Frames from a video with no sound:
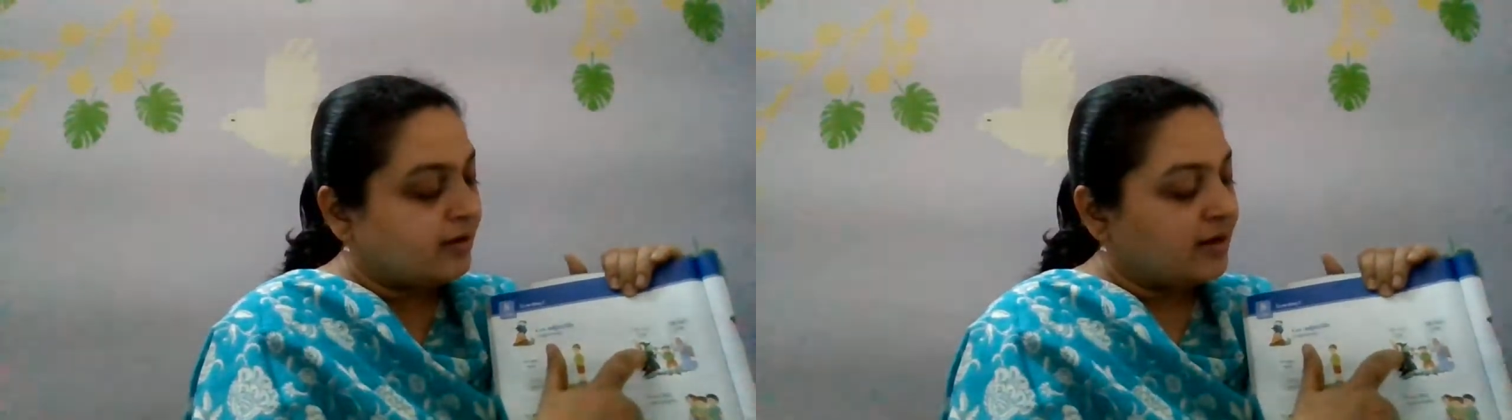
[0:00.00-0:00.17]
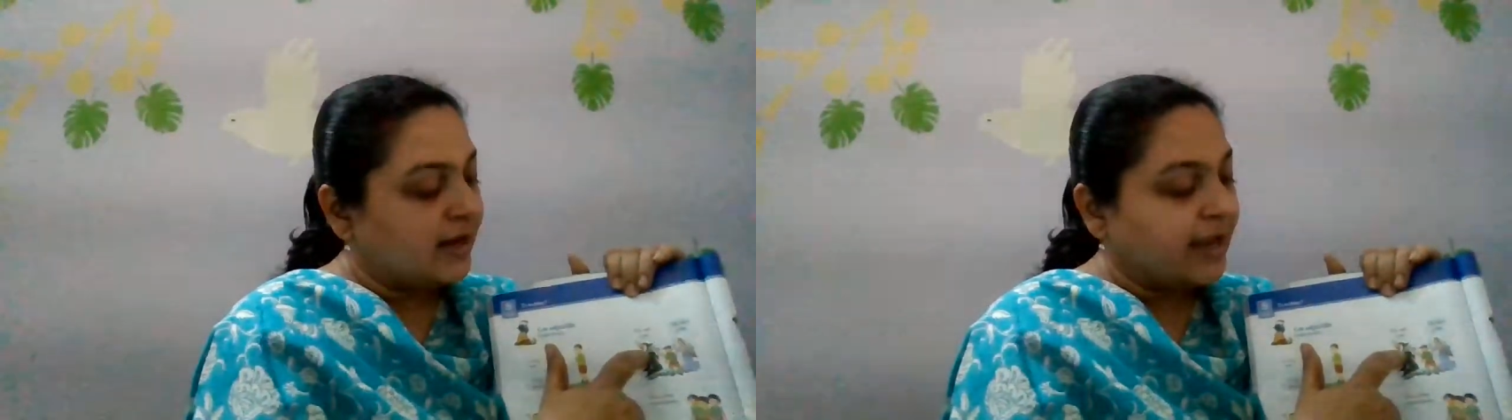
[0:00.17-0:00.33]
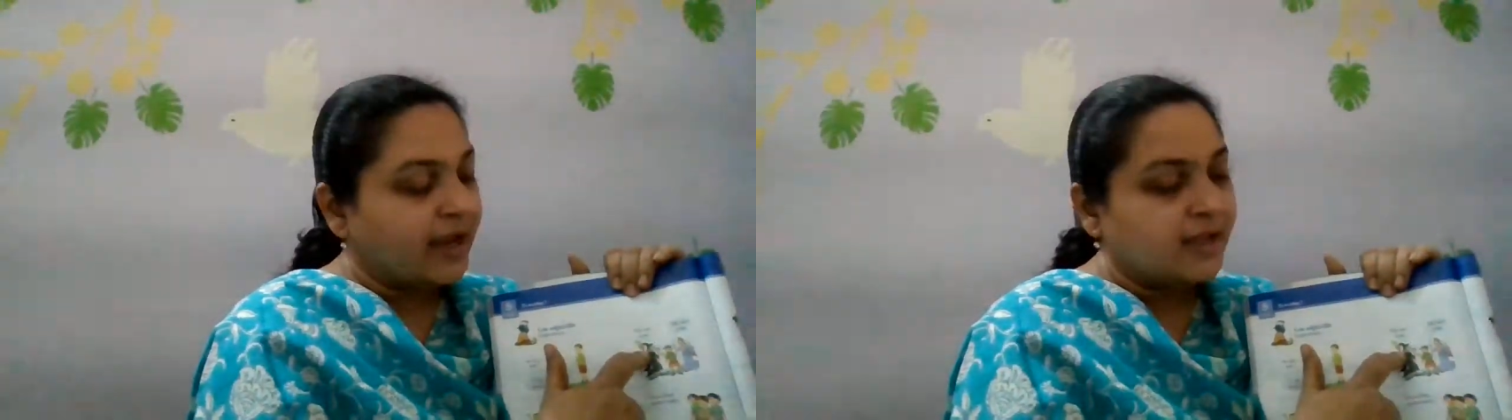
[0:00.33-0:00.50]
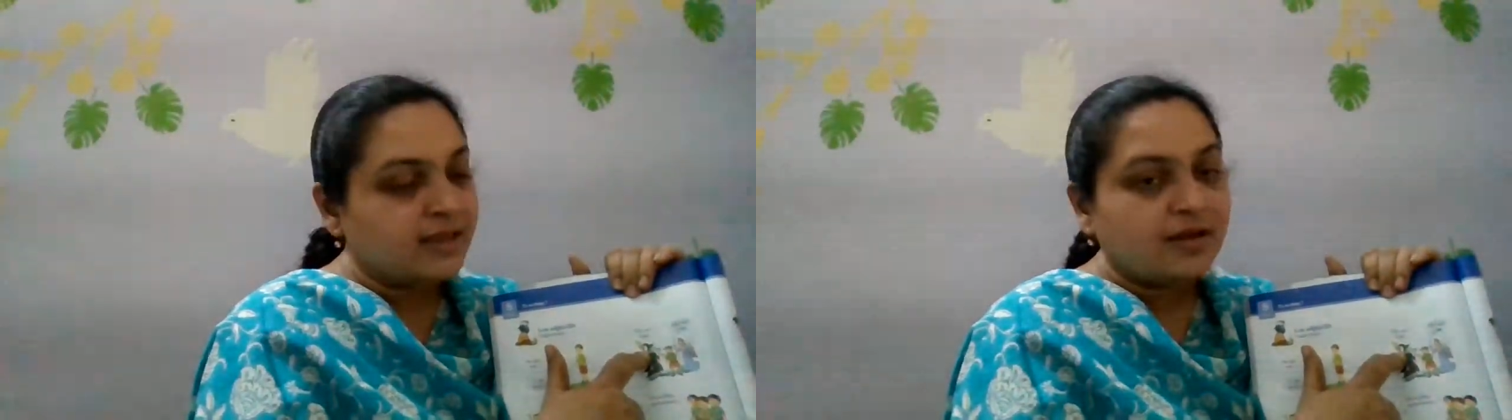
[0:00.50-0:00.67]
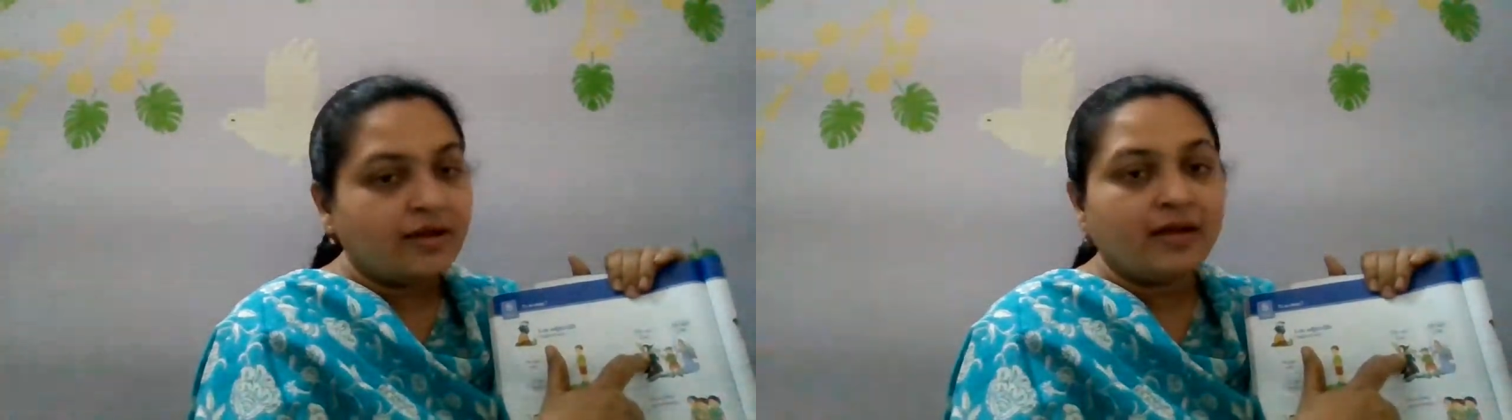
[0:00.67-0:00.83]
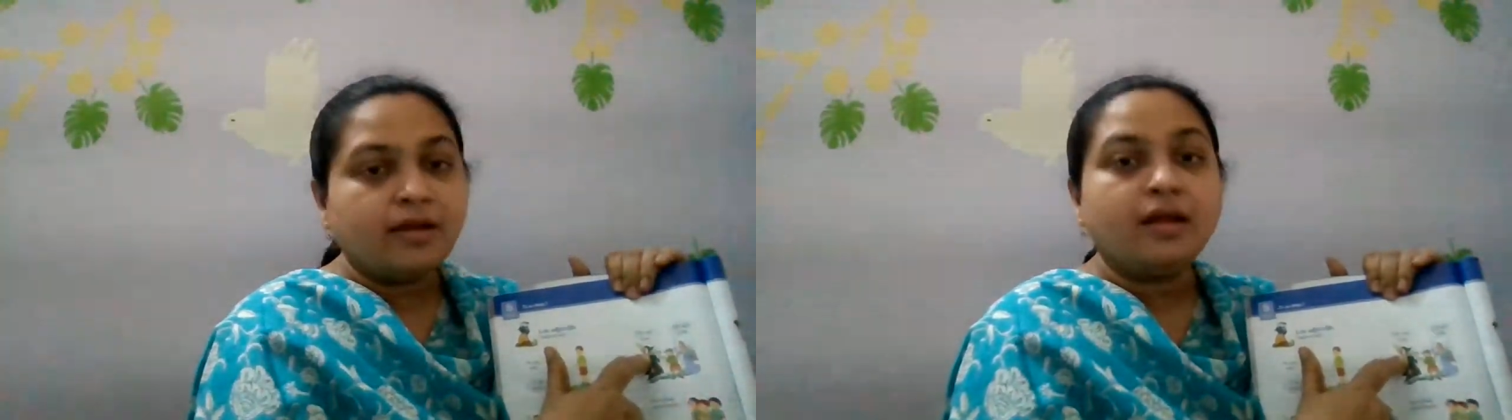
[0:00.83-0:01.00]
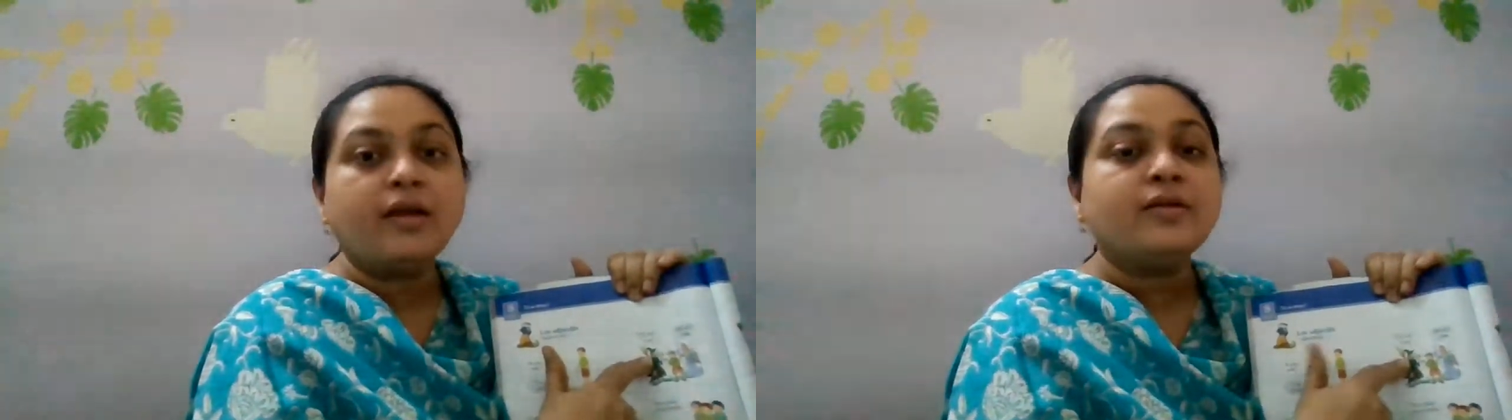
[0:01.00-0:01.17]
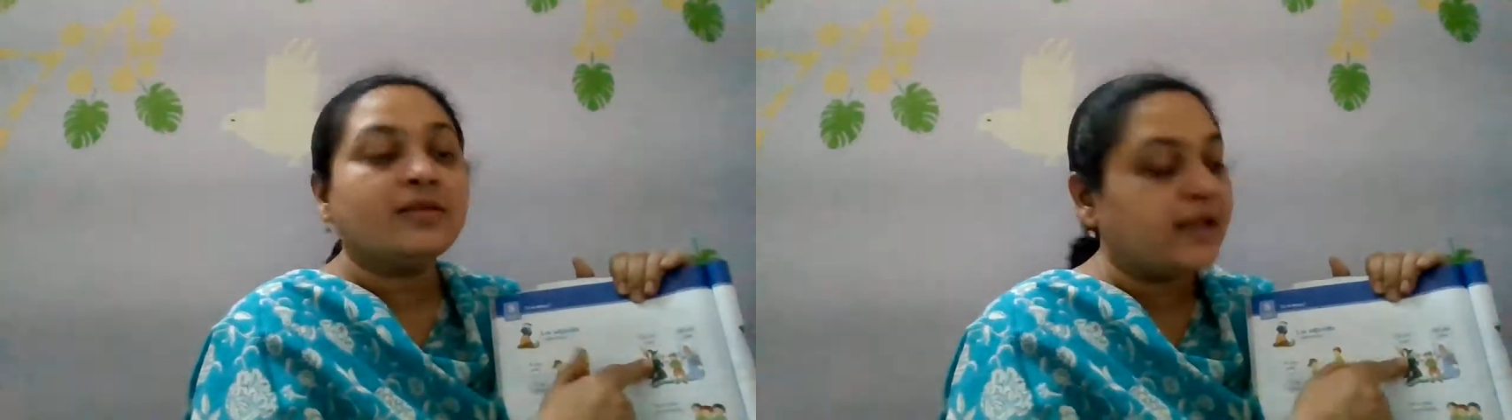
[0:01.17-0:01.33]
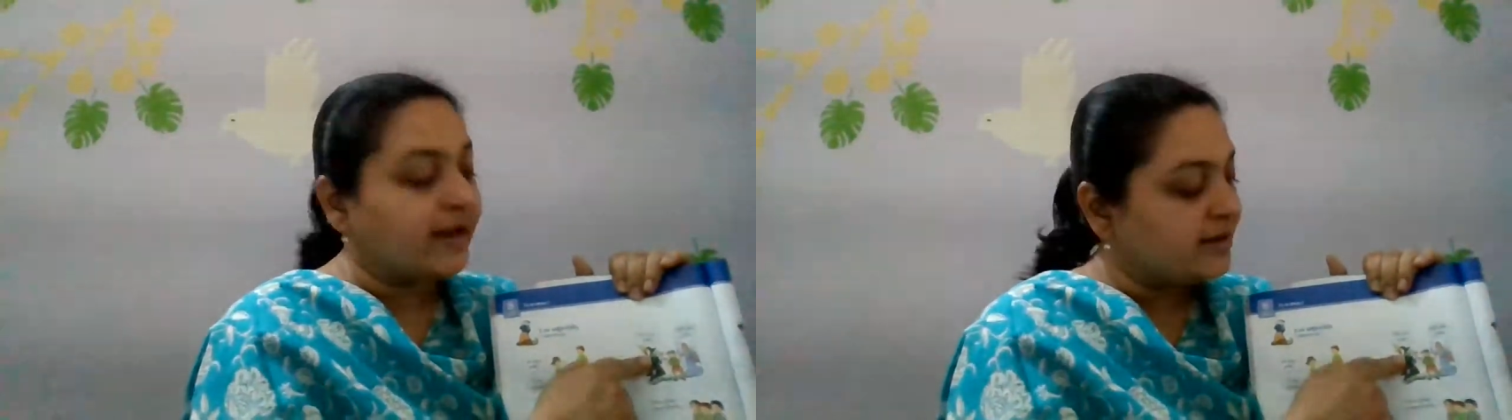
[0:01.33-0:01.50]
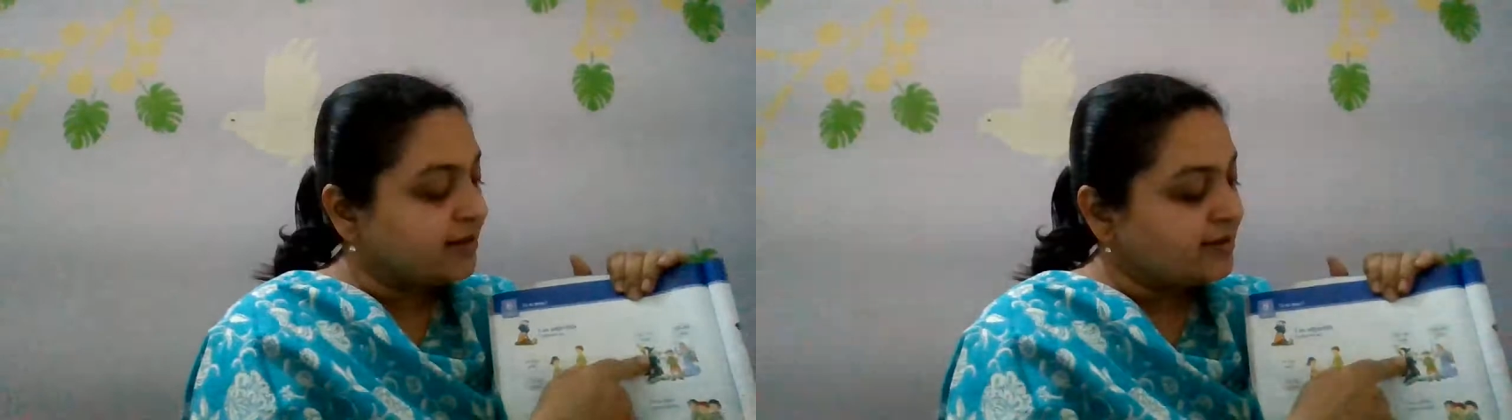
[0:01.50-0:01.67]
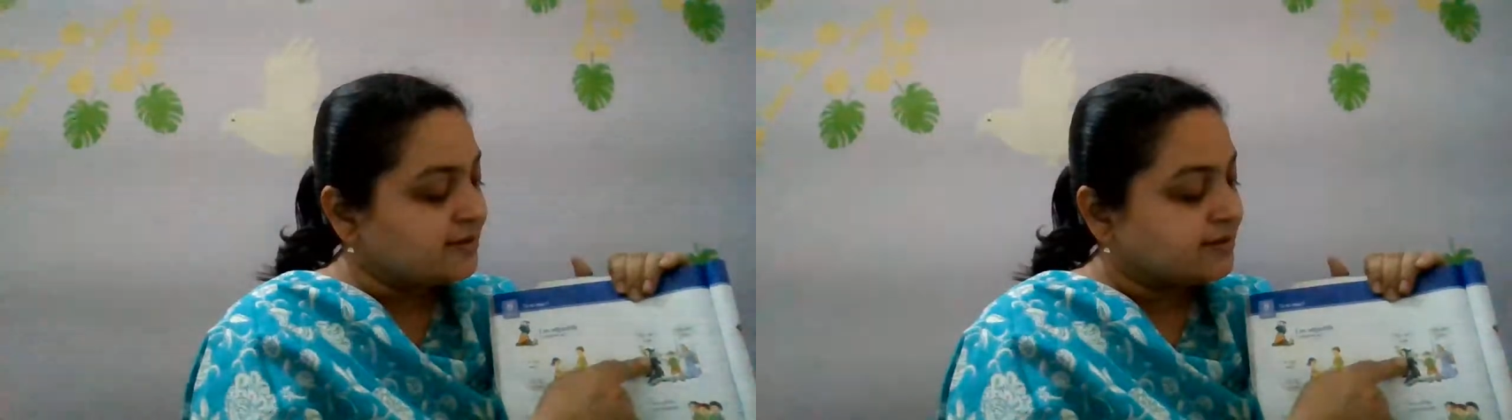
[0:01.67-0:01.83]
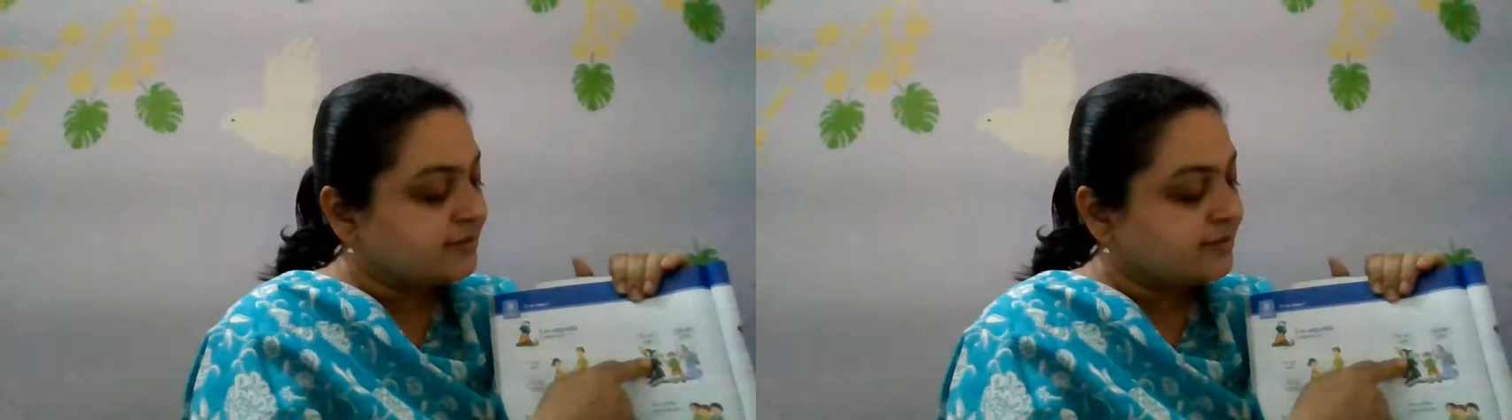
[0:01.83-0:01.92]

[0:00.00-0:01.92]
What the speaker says: Laid, that is